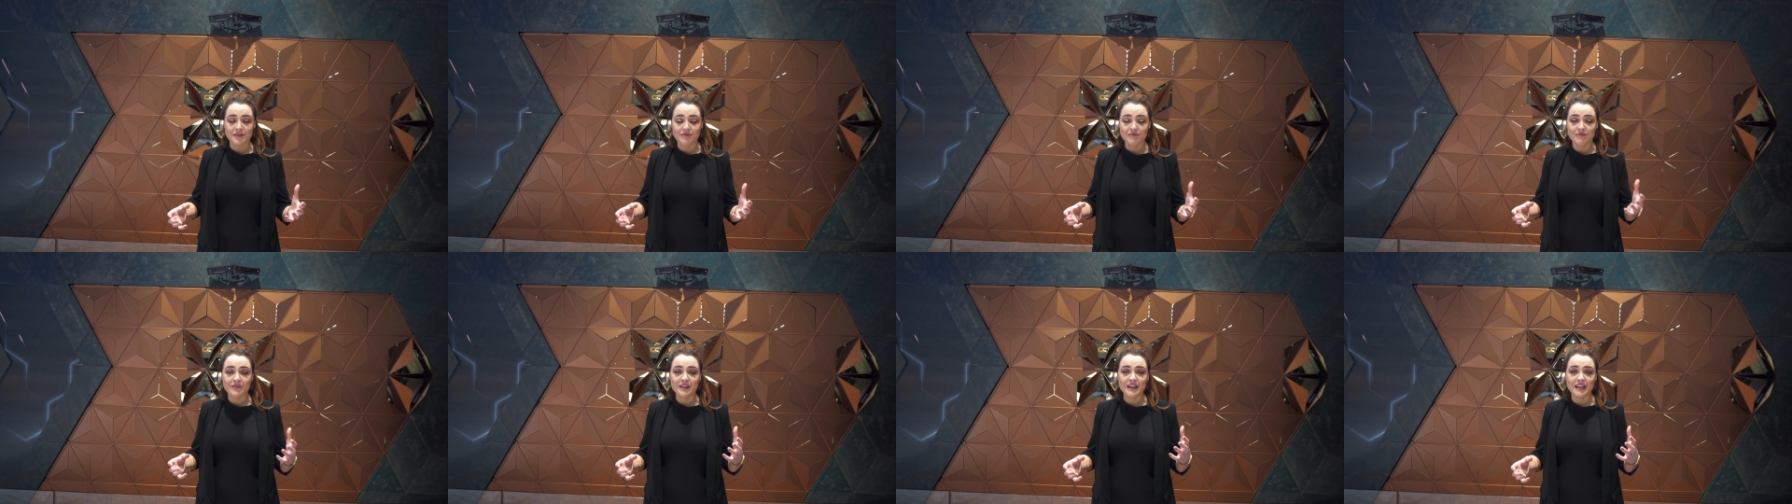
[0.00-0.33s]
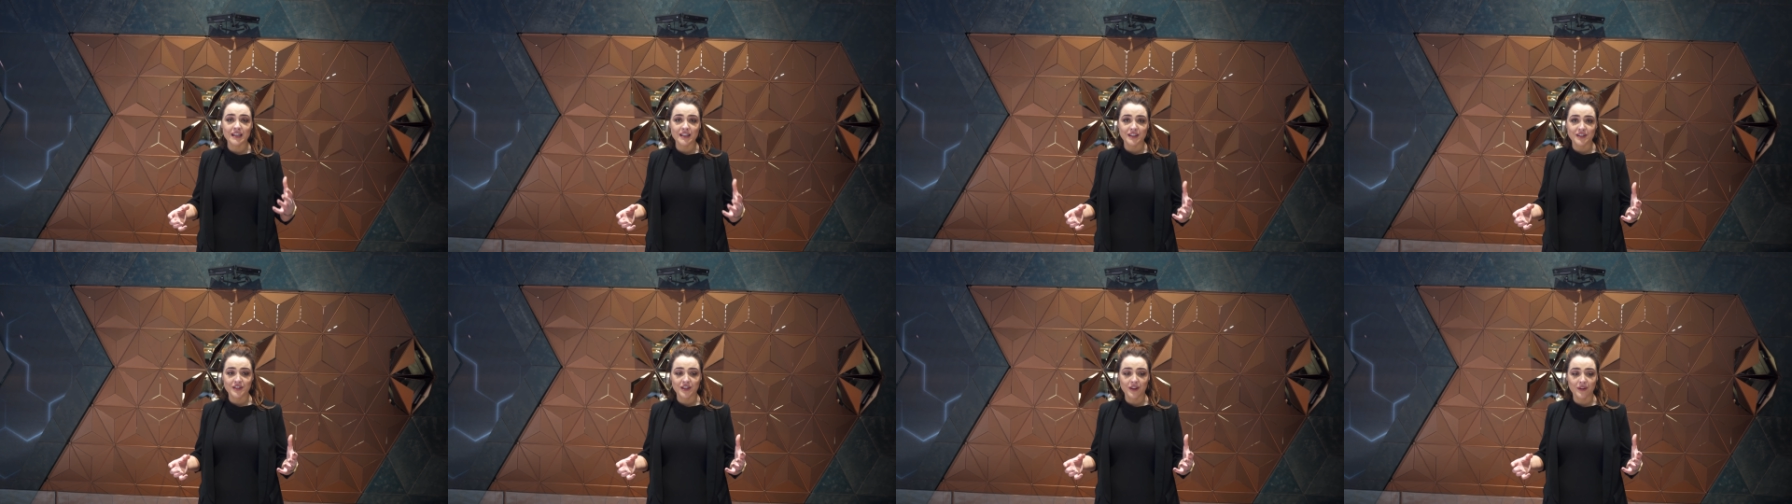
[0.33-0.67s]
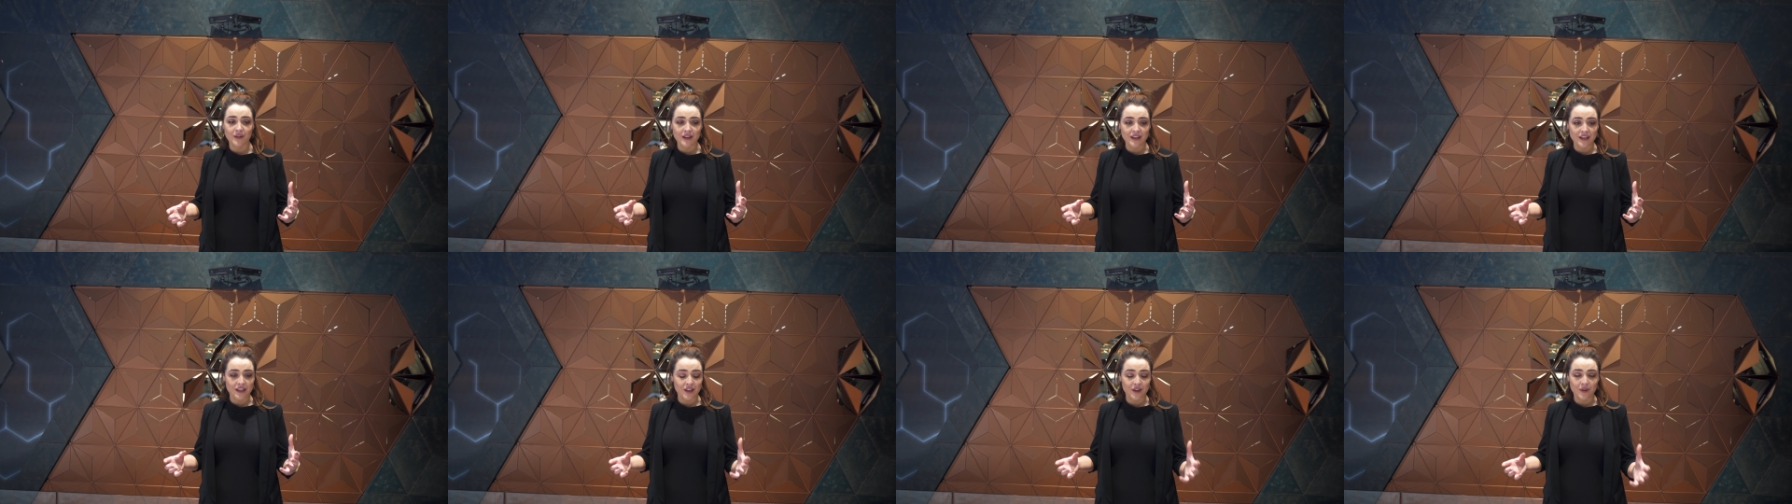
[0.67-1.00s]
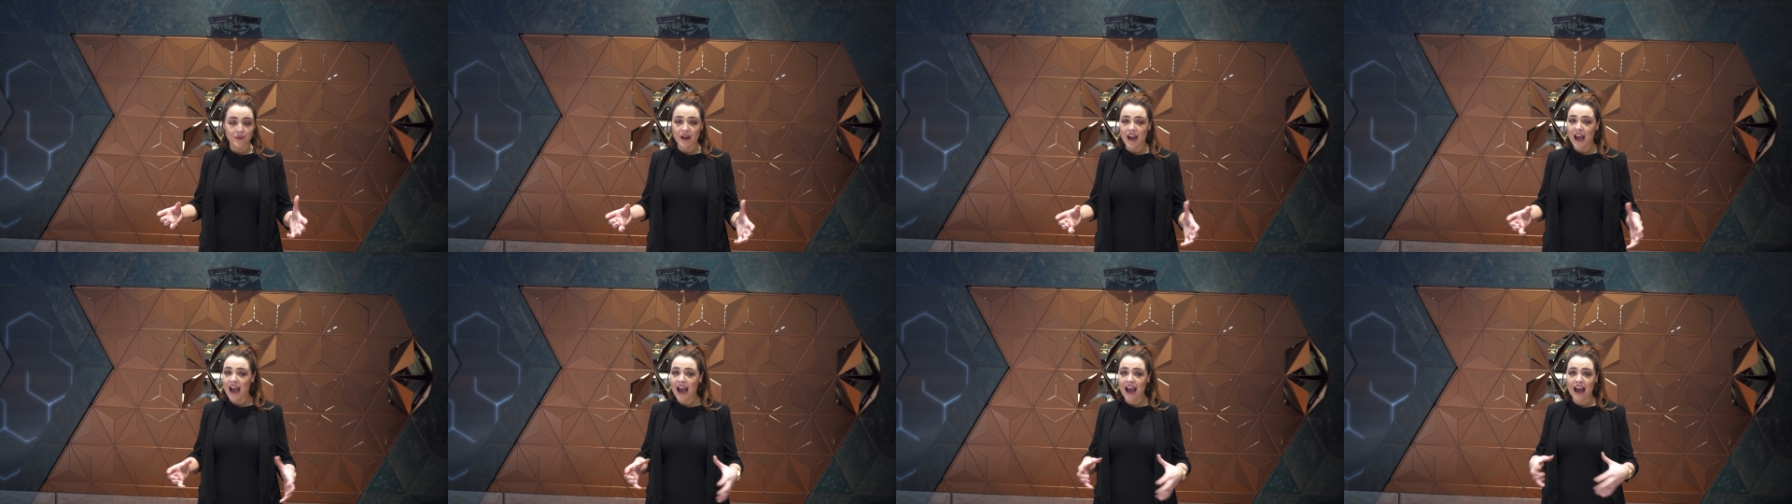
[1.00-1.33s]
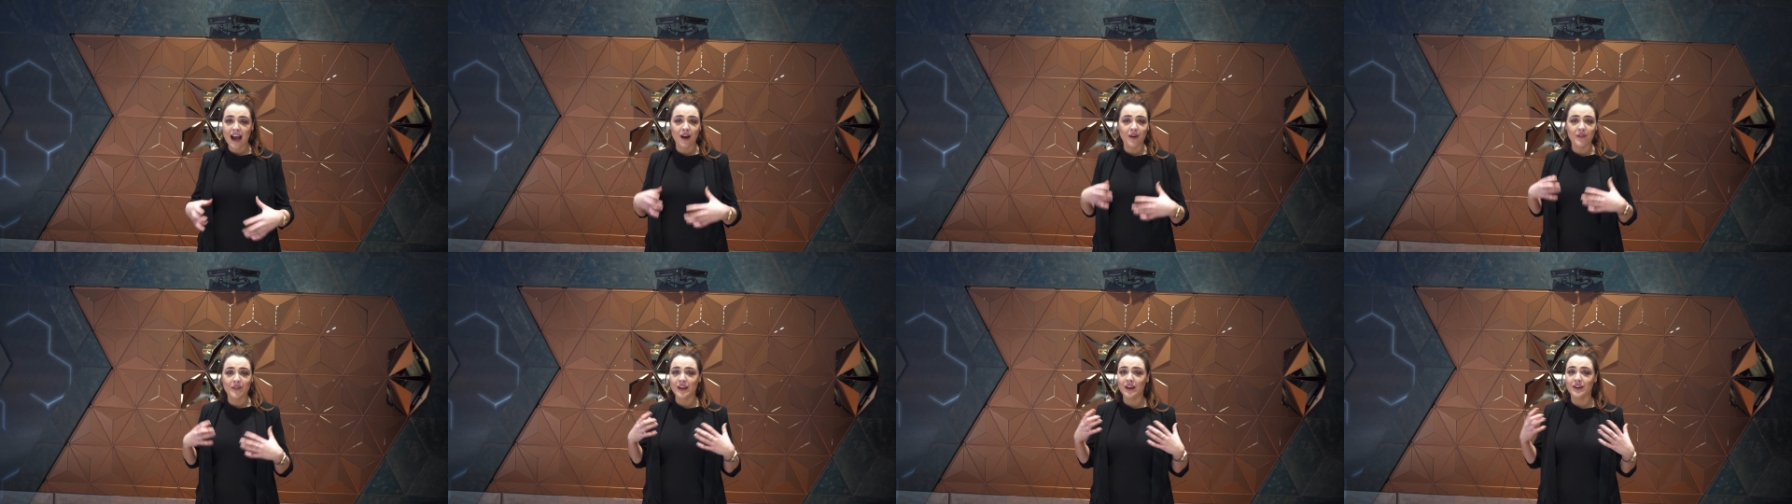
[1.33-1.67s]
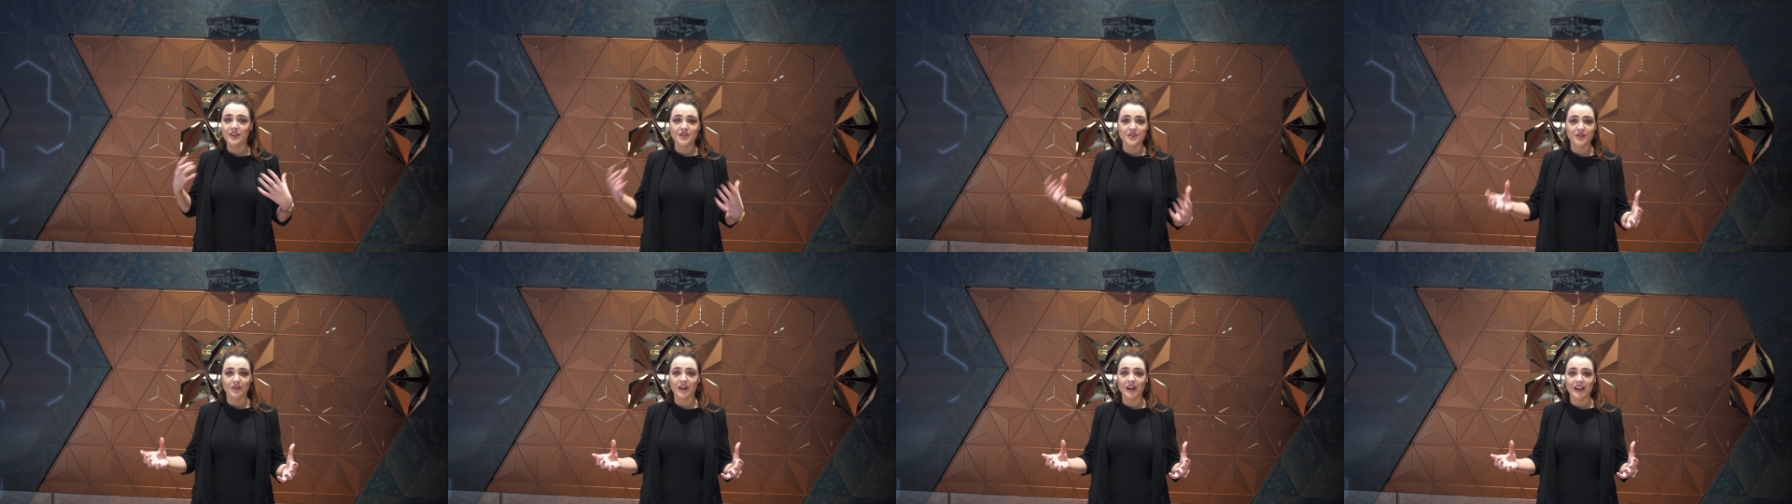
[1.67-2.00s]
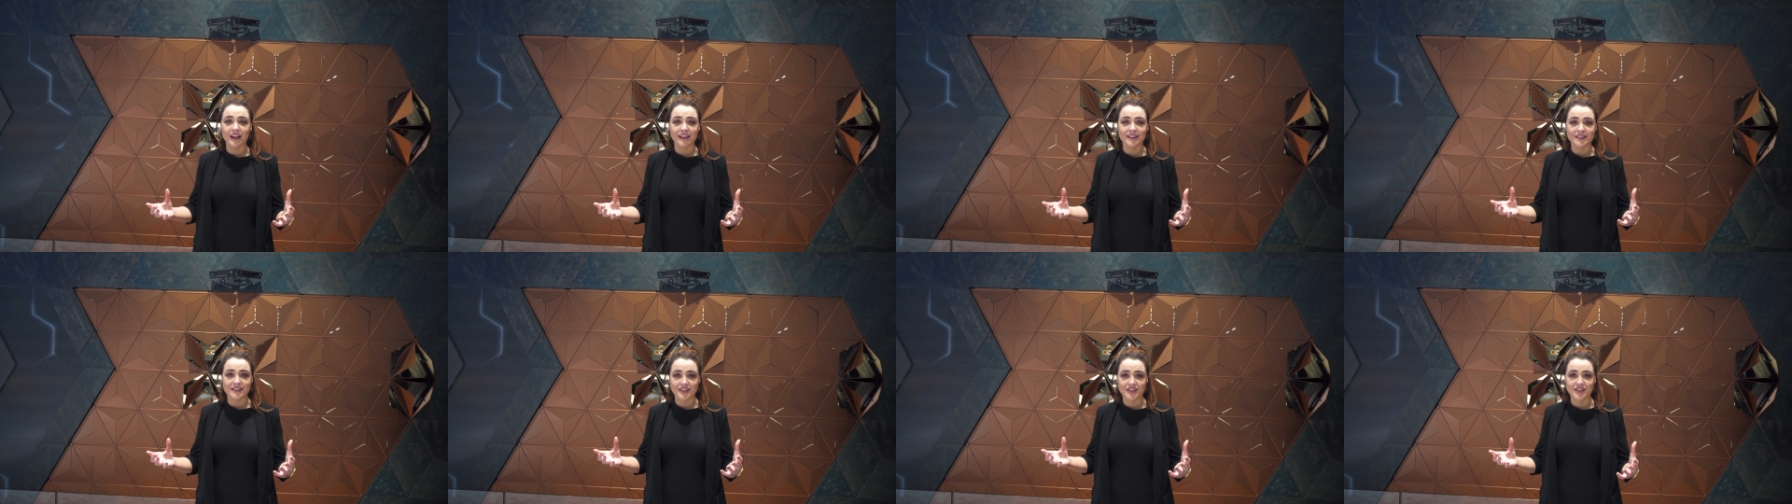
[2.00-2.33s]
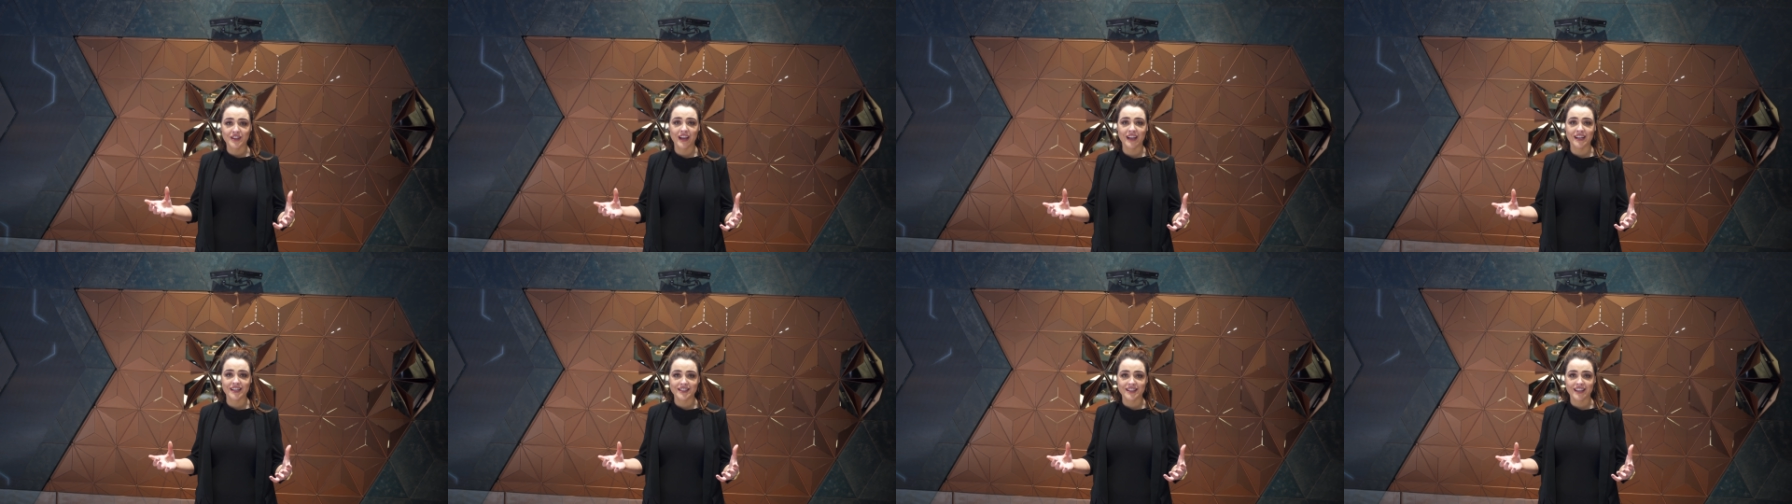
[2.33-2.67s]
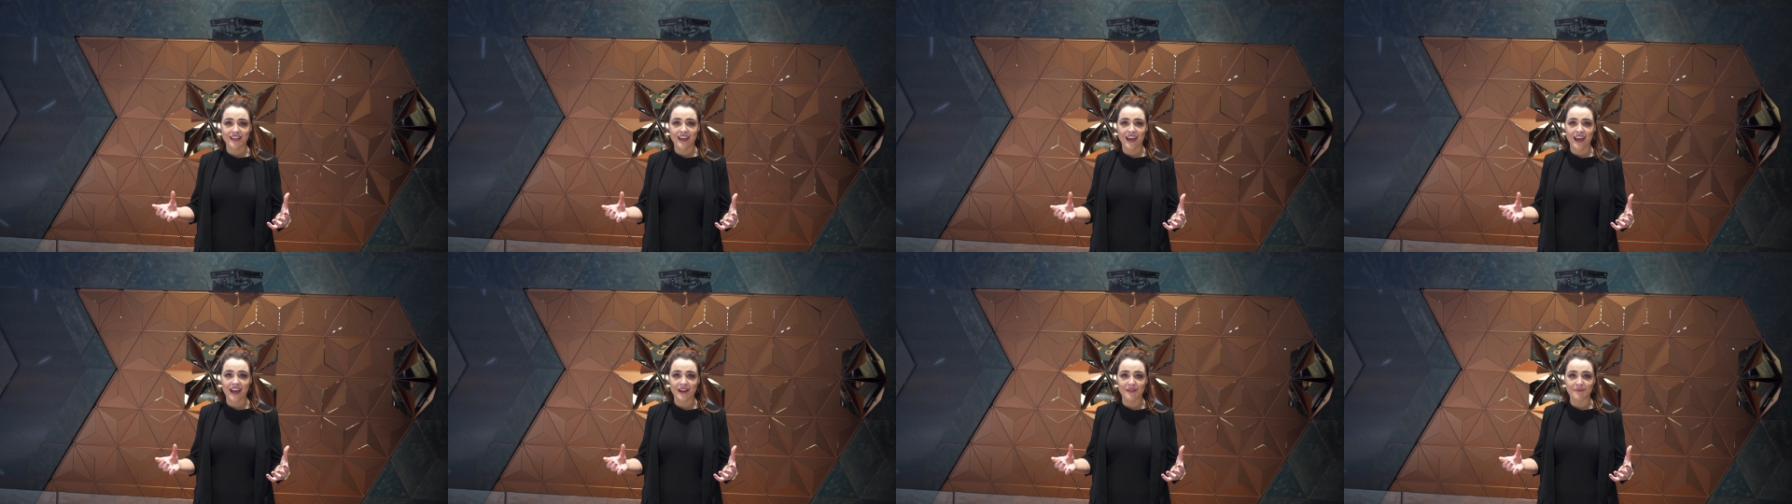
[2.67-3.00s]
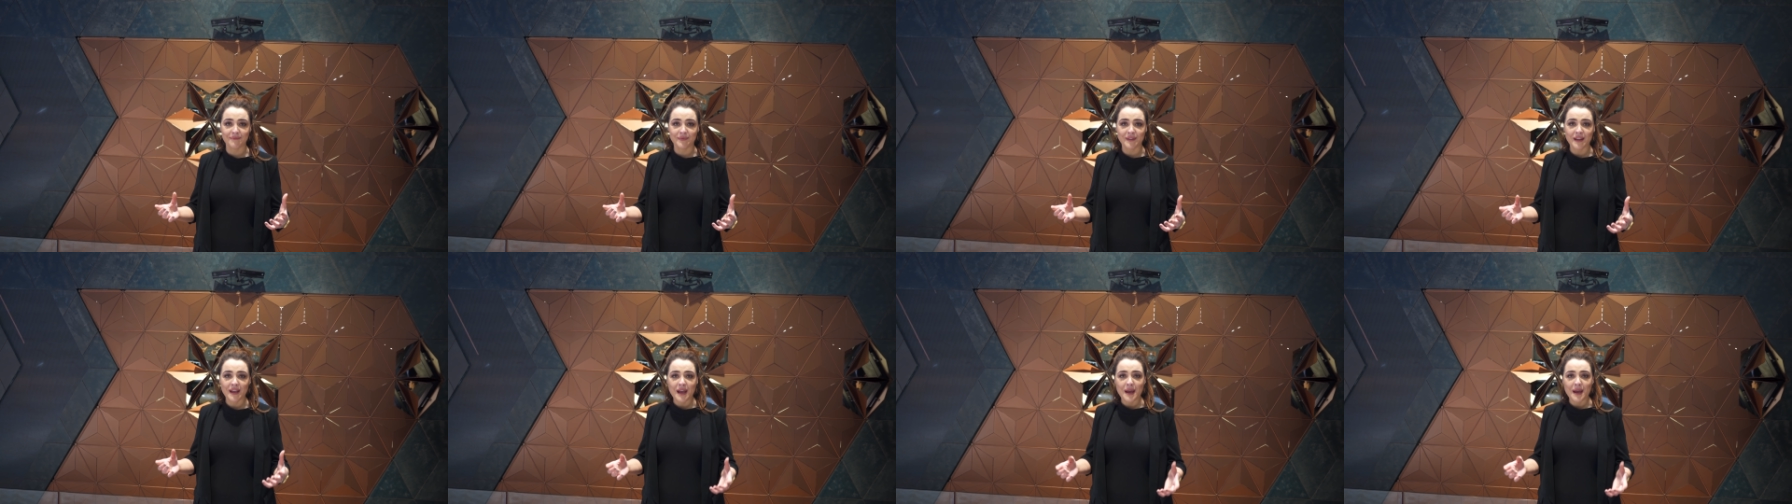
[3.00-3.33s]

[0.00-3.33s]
and really showing you how they are trying to change the game.